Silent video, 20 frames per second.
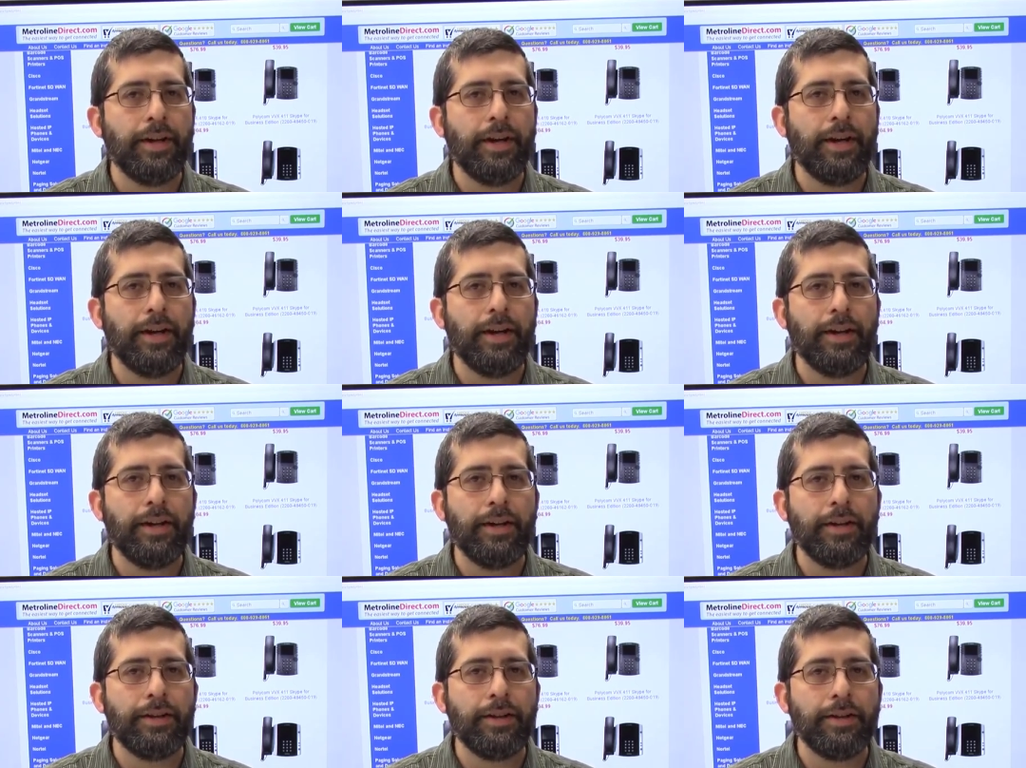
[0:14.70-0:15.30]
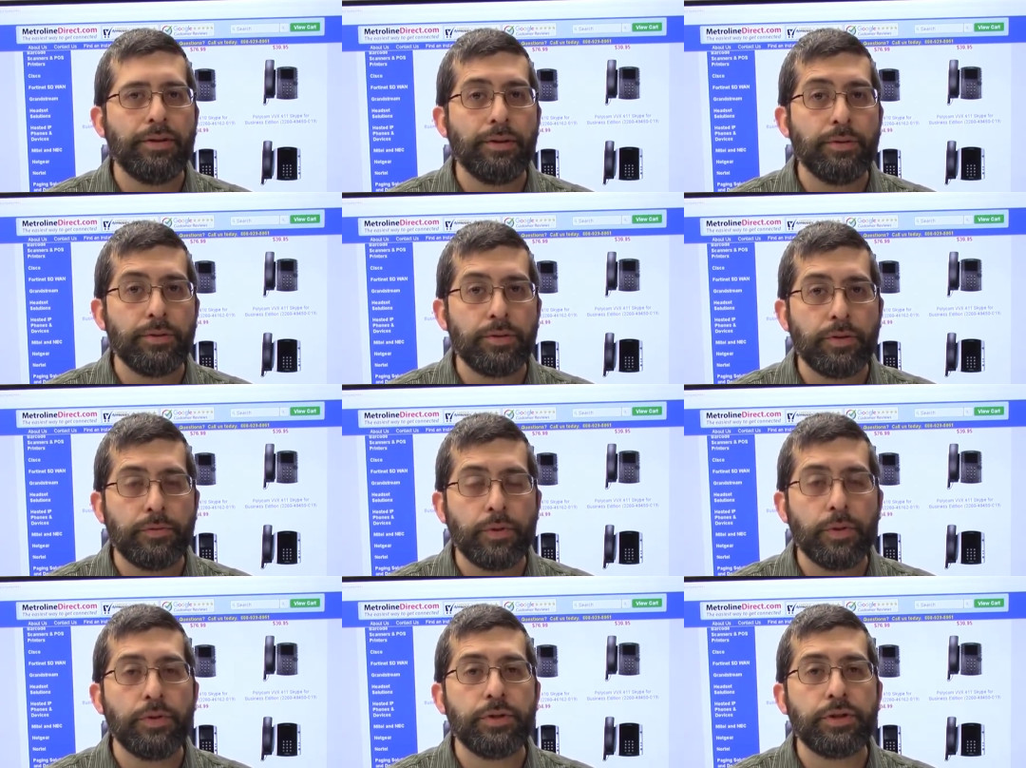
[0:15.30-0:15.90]
and then there's
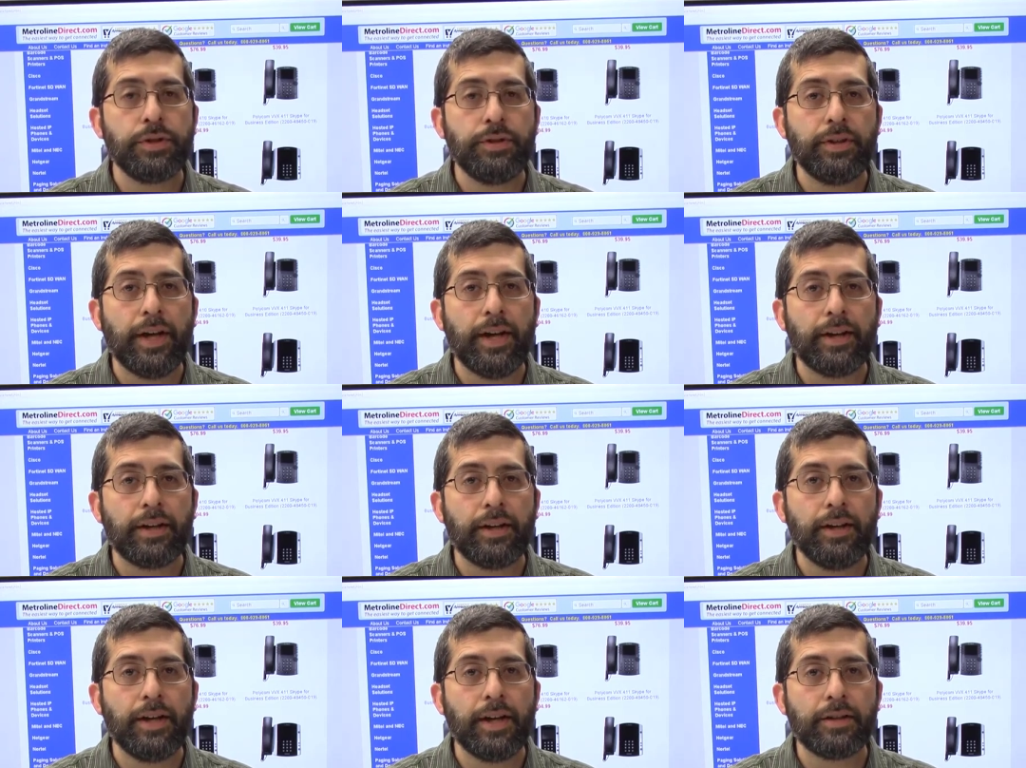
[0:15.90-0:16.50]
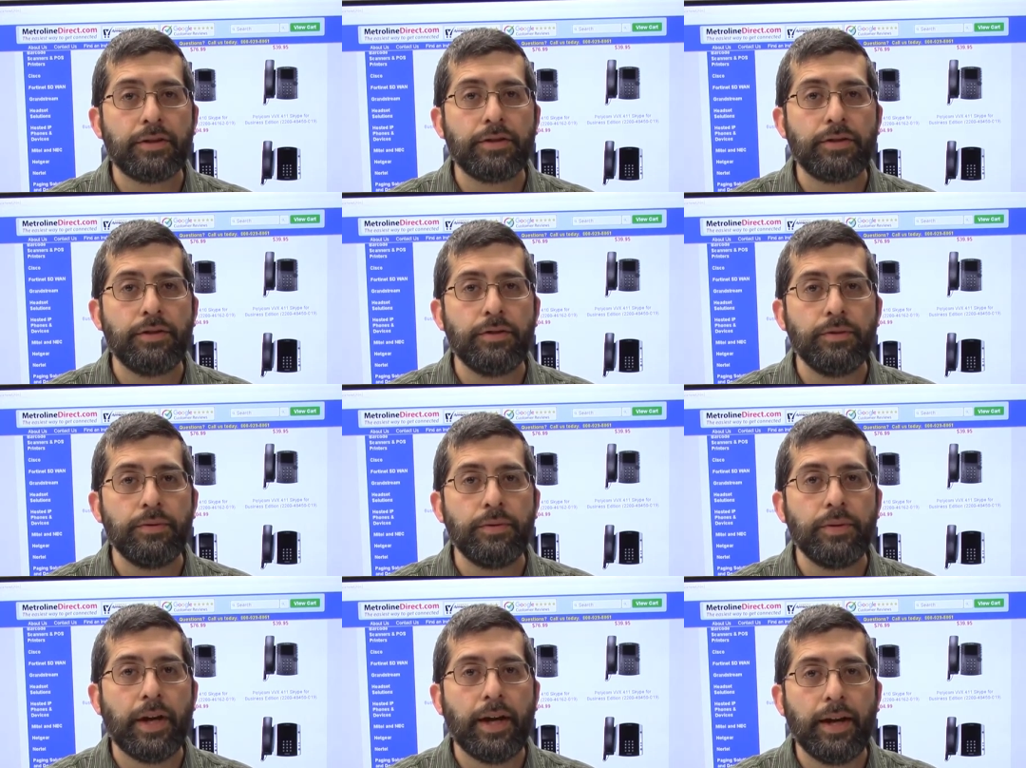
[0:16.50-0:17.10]
the version that connects
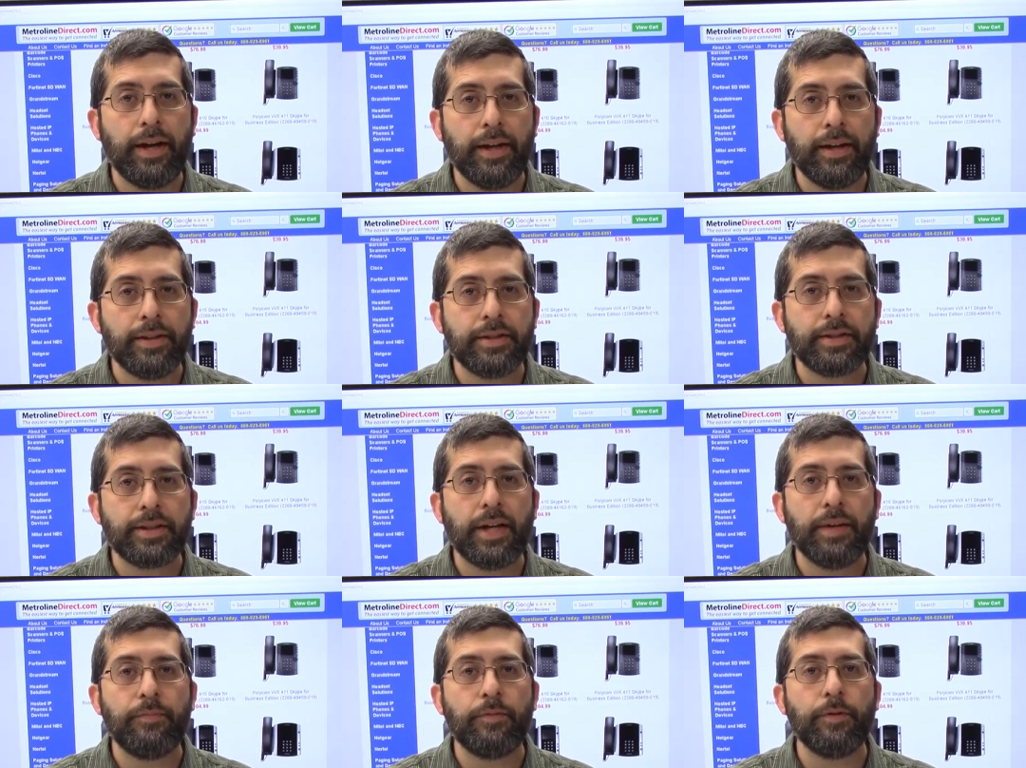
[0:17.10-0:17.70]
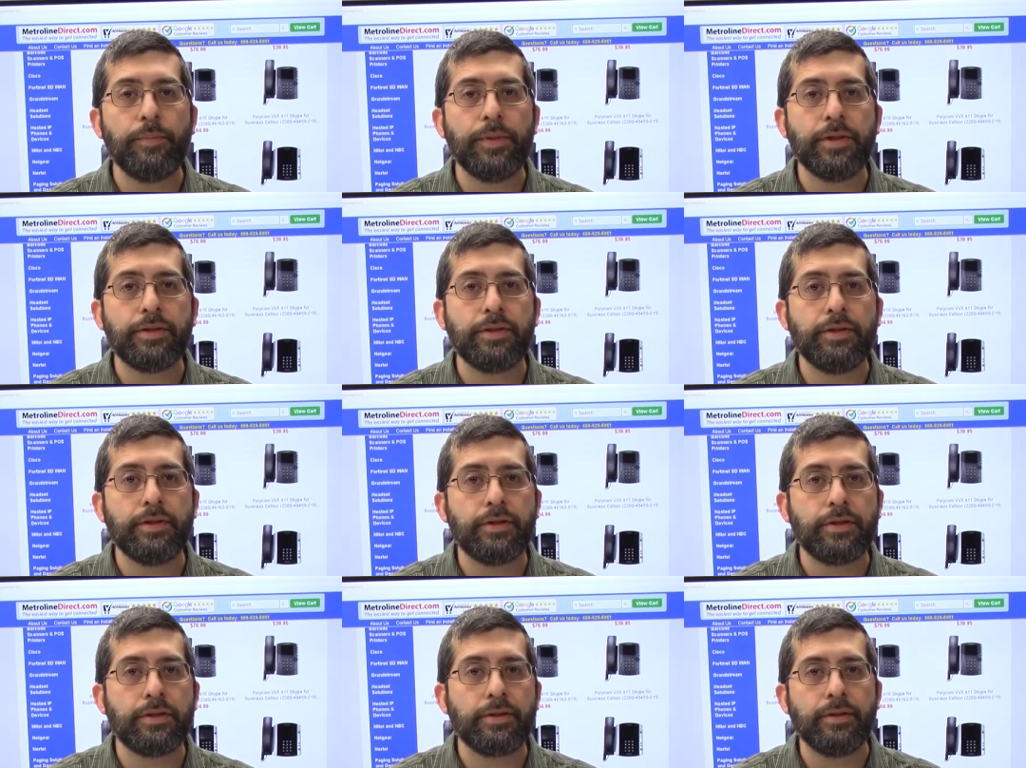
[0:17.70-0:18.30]
to a Skype for
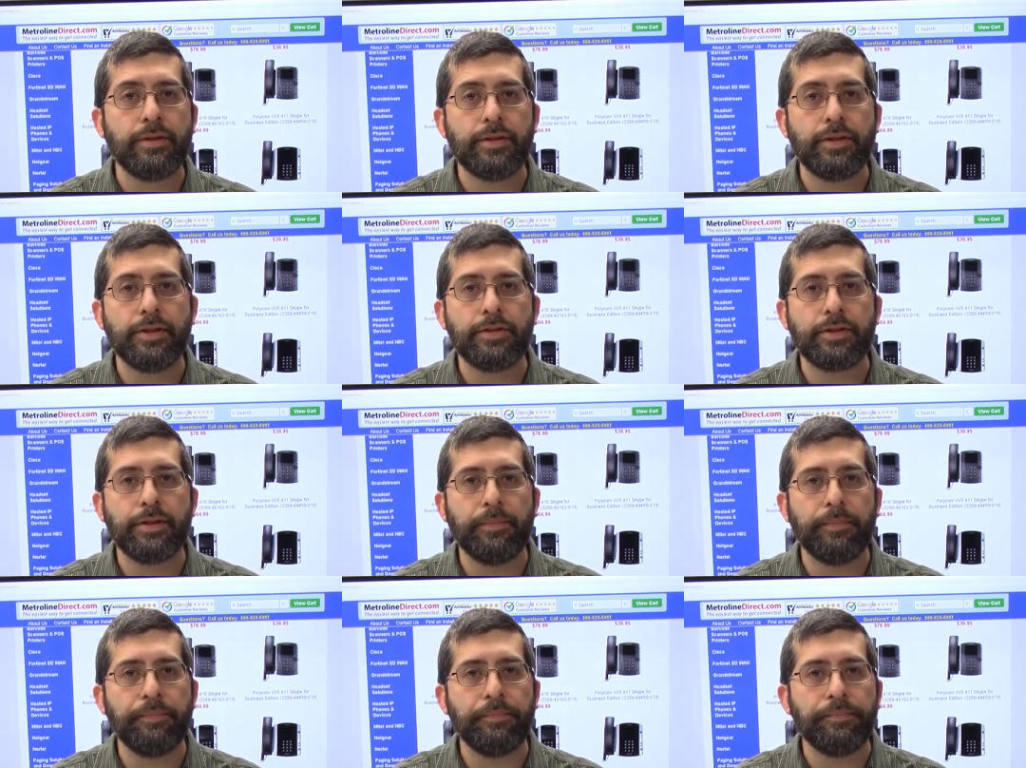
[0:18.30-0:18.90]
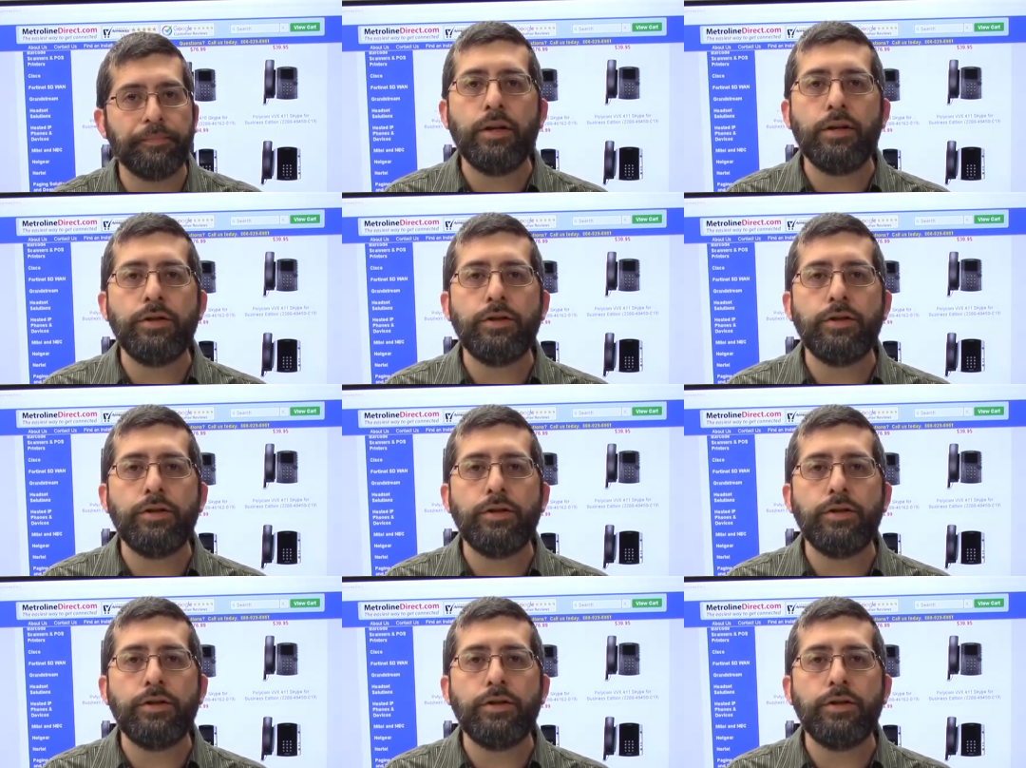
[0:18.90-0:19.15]
Business system.